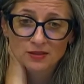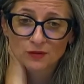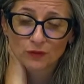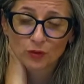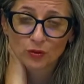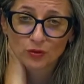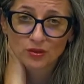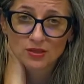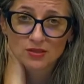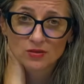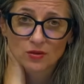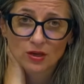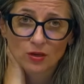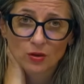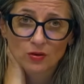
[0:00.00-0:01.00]
followed
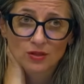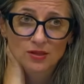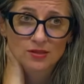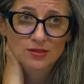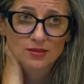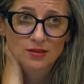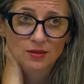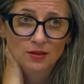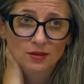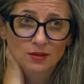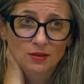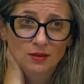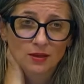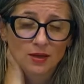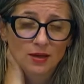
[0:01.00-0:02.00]
Israel on its
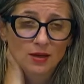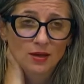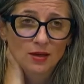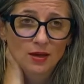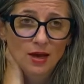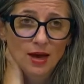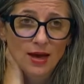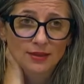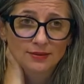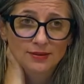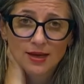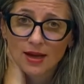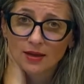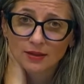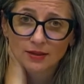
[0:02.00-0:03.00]

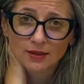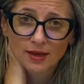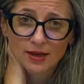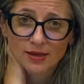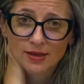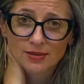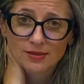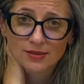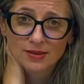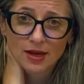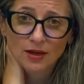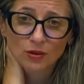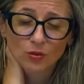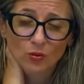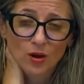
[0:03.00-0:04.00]
attack against
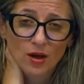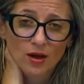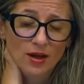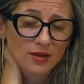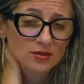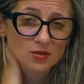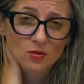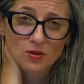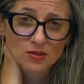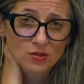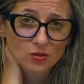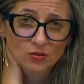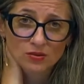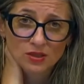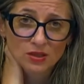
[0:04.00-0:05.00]
UNRWA, and so has
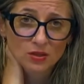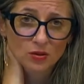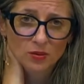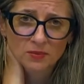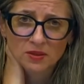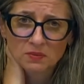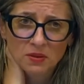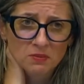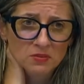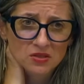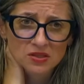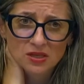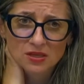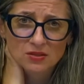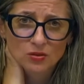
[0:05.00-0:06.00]
continued. I mean, member
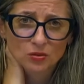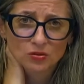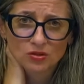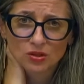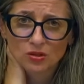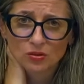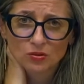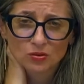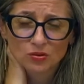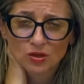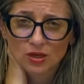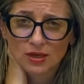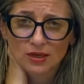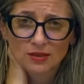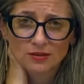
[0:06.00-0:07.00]
states continue to
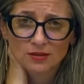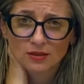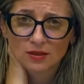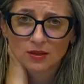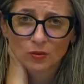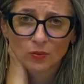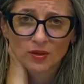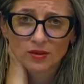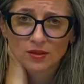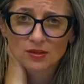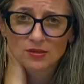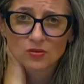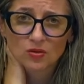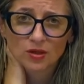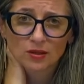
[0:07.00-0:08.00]
trade with
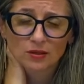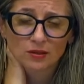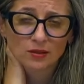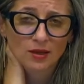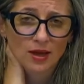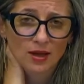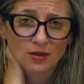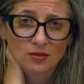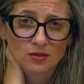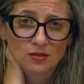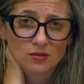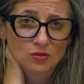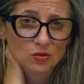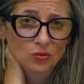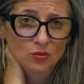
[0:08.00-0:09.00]
Israel
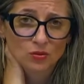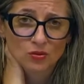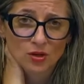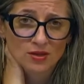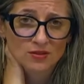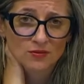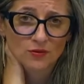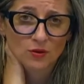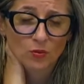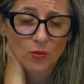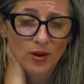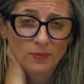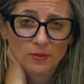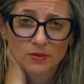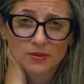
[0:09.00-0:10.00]
and to transfer
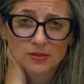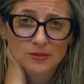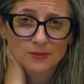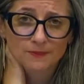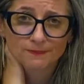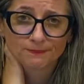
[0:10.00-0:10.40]
weapons.